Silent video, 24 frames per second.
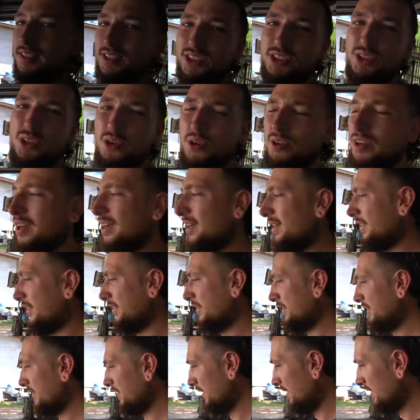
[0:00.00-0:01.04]
so
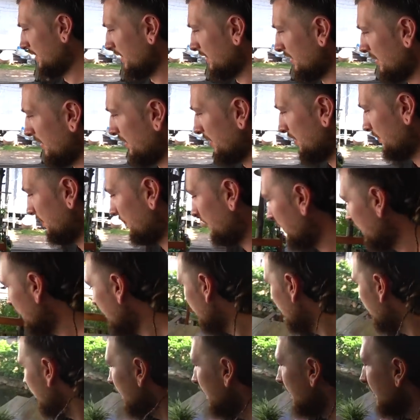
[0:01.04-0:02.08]
nice.
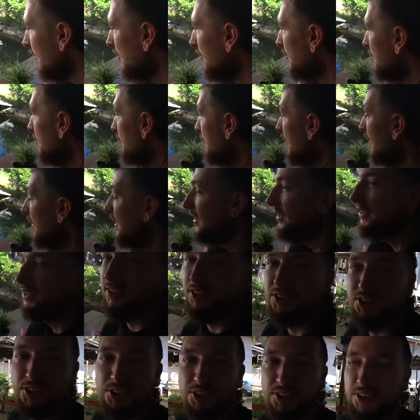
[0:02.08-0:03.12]
Got some bread
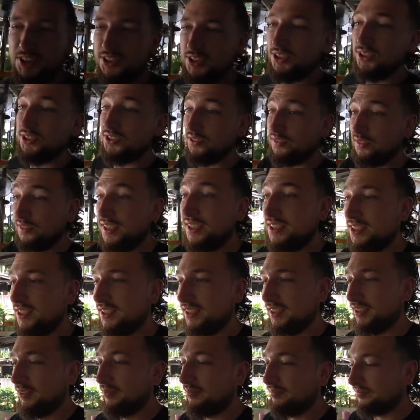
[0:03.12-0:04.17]
actually, I'll show you. There's loads of fish
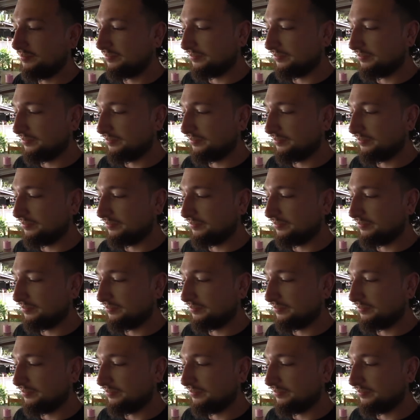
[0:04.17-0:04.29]
here.